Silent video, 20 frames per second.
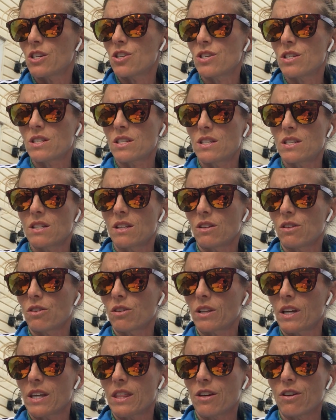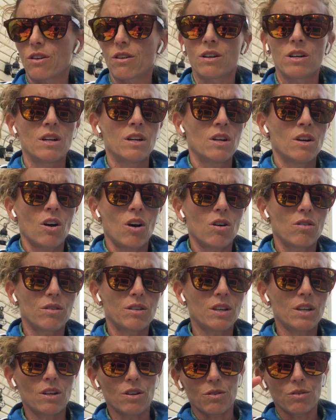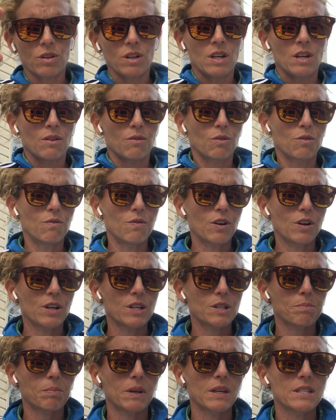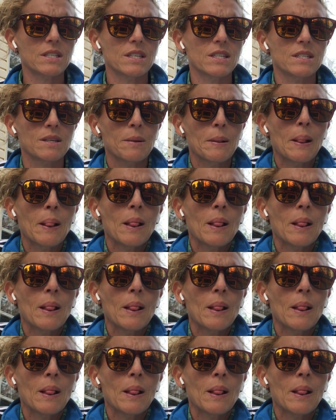Jesuses that look like they're, from various places,